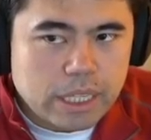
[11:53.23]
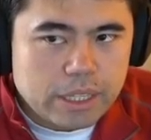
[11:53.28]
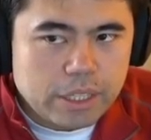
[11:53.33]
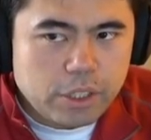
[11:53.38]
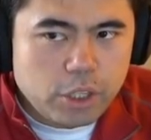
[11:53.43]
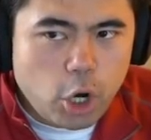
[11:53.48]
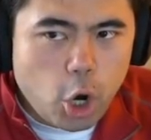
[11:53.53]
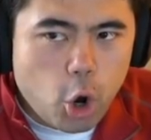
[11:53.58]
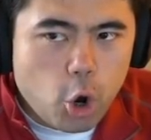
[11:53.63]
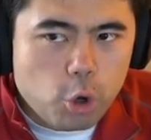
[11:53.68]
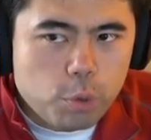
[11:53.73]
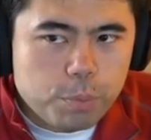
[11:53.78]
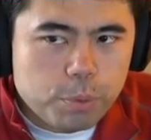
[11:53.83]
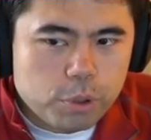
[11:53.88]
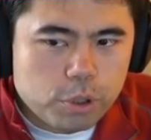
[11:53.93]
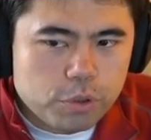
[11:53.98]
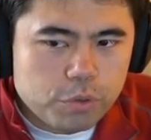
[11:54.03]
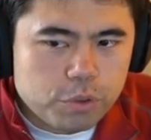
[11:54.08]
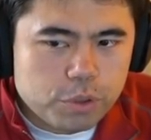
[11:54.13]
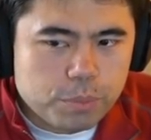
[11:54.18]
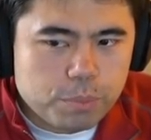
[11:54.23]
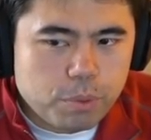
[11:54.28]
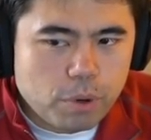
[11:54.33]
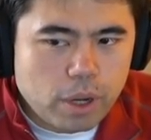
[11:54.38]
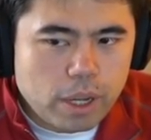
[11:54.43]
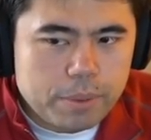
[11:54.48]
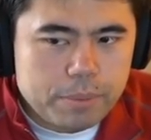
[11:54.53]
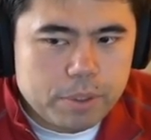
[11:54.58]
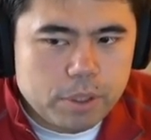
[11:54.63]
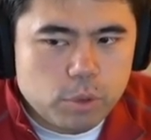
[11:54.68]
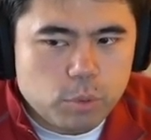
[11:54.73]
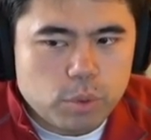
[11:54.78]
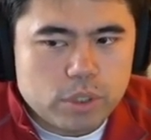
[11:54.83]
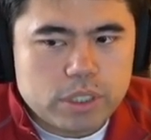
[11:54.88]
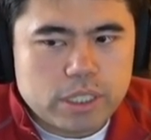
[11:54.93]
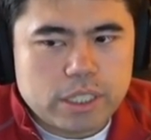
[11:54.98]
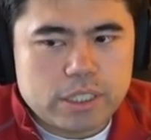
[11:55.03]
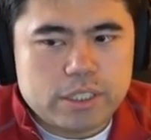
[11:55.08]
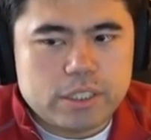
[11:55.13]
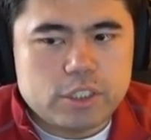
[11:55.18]
They had Oakburger for the prime. They had
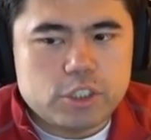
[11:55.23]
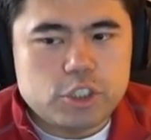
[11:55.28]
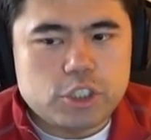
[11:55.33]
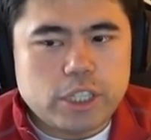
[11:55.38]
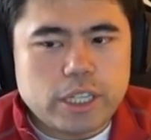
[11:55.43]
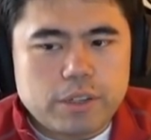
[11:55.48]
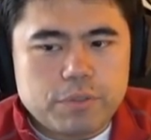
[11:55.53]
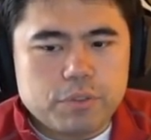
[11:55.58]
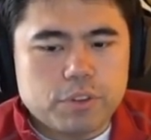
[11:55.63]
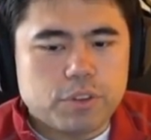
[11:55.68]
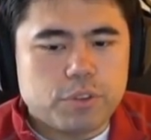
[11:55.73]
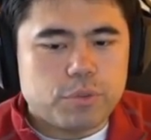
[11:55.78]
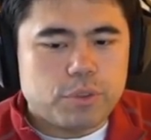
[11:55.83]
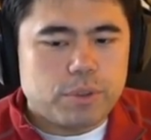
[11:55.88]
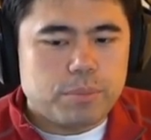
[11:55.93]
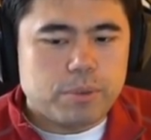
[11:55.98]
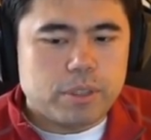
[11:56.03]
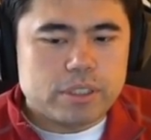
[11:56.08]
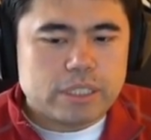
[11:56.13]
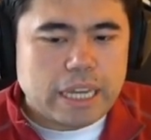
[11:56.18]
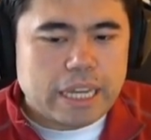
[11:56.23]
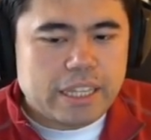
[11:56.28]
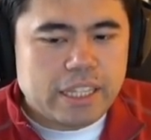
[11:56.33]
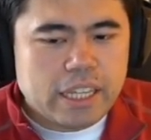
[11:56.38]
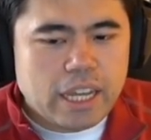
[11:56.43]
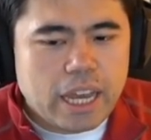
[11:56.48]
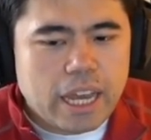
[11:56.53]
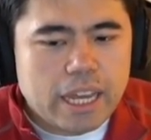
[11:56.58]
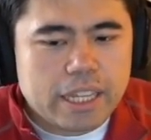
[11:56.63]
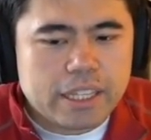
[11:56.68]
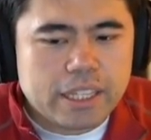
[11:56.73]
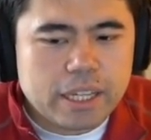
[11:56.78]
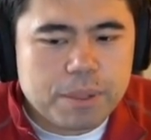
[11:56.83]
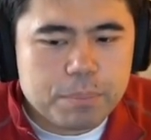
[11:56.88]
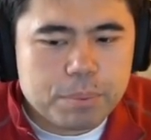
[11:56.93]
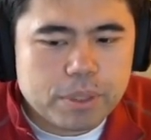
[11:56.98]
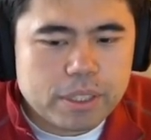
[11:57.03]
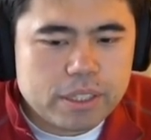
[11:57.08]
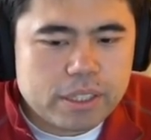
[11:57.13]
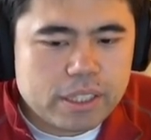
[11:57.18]
119J for the three months. I think I, I think I
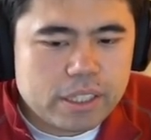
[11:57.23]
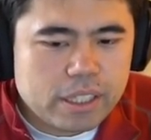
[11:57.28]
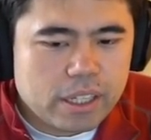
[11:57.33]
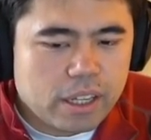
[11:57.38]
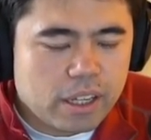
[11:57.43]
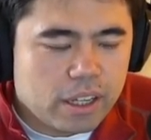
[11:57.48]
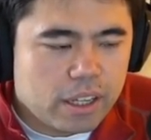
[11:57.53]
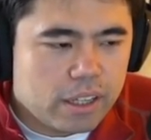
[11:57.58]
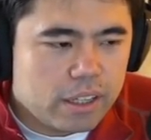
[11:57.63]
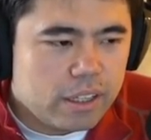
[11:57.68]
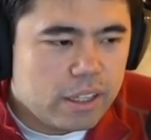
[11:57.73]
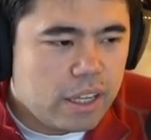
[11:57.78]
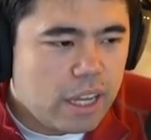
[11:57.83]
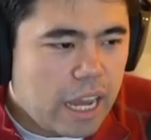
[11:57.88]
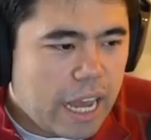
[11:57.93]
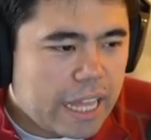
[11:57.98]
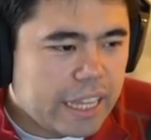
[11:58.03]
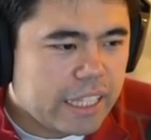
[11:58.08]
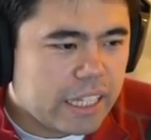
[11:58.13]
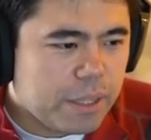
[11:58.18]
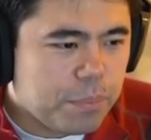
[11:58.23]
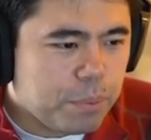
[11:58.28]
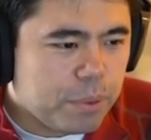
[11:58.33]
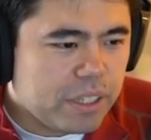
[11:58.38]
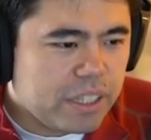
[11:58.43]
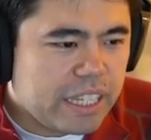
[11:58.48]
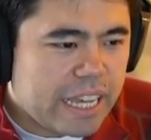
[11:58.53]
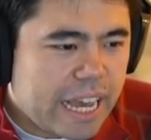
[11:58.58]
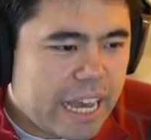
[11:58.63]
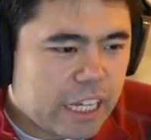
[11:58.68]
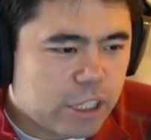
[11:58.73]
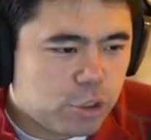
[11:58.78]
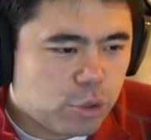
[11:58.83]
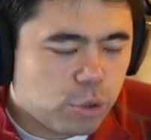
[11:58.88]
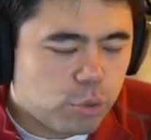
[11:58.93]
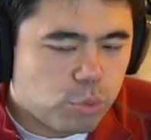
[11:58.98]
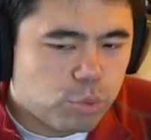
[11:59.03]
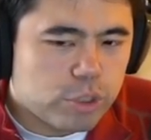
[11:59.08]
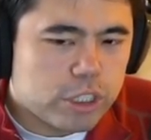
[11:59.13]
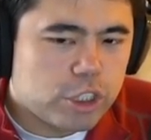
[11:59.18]
played the uh, I think I played the
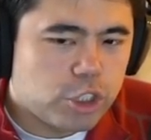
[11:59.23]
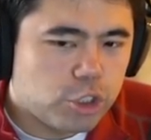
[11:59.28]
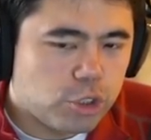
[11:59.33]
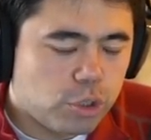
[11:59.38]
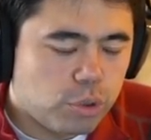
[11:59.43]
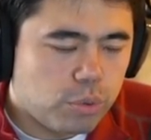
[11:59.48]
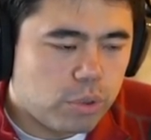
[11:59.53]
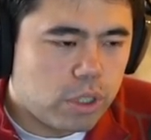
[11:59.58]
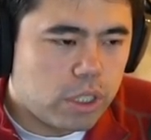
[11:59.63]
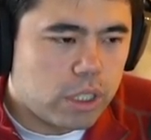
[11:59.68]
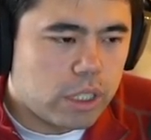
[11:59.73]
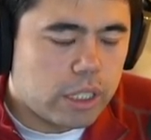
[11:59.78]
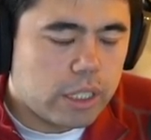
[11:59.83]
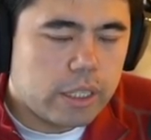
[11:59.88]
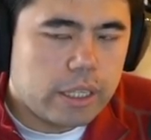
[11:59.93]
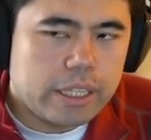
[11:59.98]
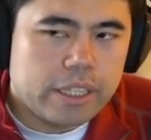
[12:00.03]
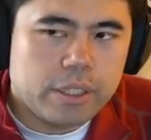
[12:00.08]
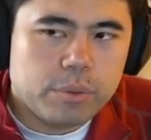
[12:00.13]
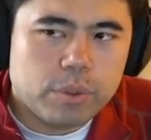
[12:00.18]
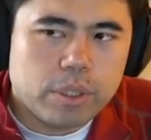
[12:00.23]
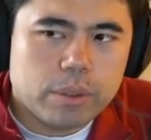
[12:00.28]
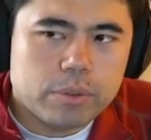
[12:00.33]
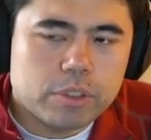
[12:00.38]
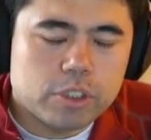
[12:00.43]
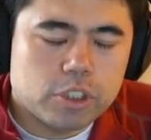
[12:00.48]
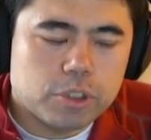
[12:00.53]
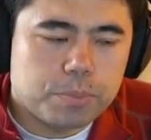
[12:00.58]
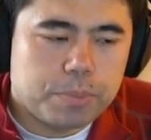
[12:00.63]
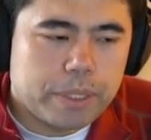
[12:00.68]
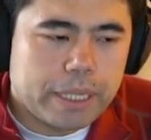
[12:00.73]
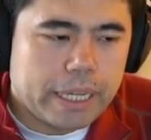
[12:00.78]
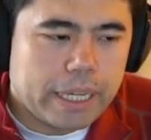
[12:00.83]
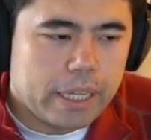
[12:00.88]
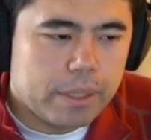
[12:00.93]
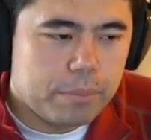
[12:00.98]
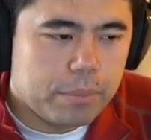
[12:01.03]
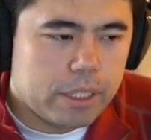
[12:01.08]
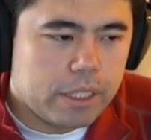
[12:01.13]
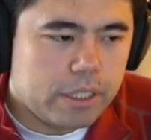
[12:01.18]
actual original one. I think when I was in
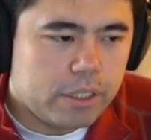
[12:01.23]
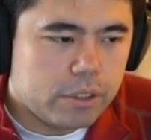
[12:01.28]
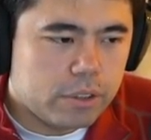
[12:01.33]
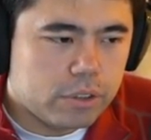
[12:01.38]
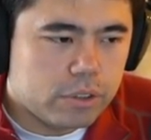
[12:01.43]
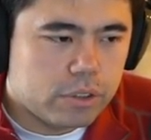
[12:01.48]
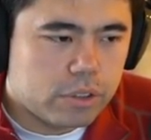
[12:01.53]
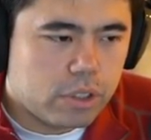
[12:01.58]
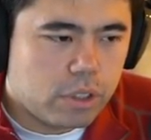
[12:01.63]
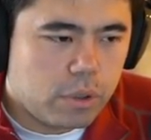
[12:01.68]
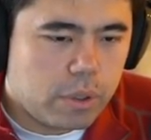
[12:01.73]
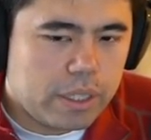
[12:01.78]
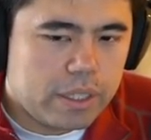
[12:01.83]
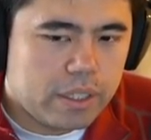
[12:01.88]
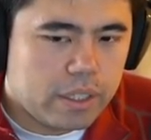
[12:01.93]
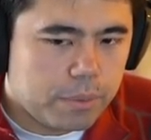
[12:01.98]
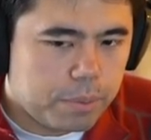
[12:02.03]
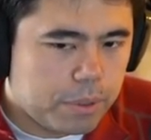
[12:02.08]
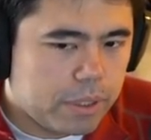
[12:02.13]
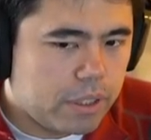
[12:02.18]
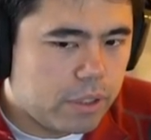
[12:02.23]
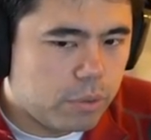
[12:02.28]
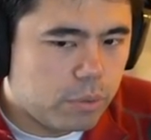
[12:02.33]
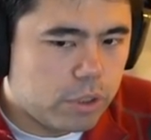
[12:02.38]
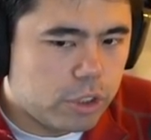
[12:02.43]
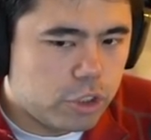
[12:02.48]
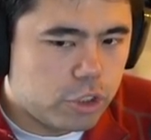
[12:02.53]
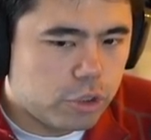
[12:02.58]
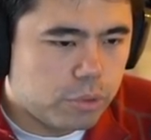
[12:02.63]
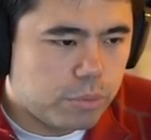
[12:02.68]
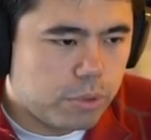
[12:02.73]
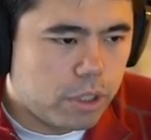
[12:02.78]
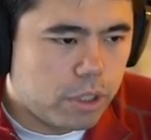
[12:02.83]
Japan many years ago, I think I played the original